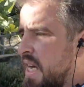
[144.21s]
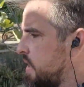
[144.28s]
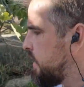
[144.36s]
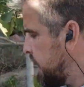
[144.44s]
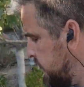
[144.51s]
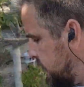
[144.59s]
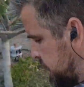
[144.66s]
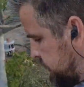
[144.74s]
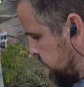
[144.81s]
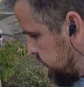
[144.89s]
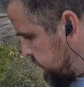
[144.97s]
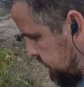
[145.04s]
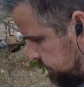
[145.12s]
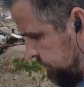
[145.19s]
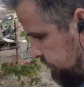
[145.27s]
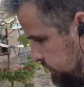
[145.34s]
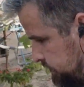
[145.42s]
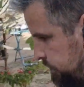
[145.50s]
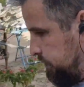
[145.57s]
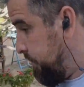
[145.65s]
That is
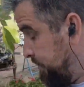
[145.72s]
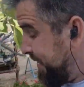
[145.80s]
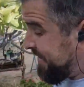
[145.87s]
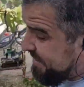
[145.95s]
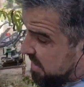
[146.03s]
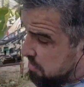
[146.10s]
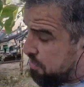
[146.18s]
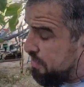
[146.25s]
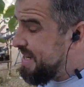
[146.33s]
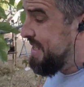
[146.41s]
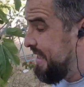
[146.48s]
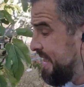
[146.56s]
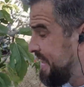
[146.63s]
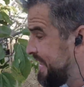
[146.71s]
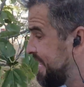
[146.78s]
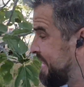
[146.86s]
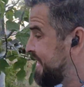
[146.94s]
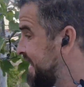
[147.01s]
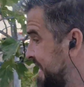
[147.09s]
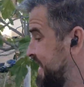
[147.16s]
it's not resin,
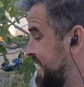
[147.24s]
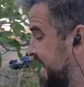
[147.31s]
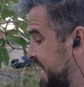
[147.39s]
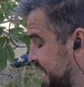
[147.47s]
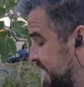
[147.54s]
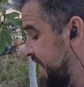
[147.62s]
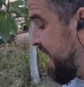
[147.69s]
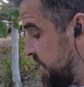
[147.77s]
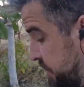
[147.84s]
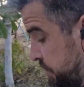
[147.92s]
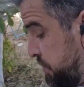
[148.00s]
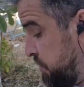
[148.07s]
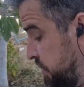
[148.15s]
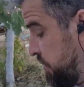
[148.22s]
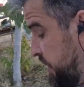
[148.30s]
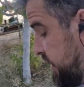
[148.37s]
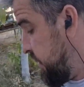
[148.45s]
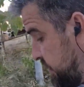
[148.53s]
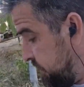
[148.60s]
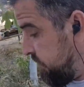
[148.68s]
it's kind of like
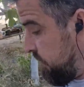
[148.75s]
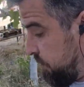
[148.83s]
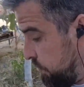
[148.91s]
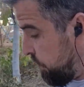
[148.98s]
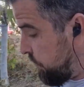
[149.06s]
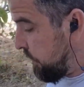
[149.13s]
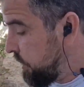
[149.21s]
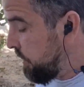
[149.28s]
juices of the wood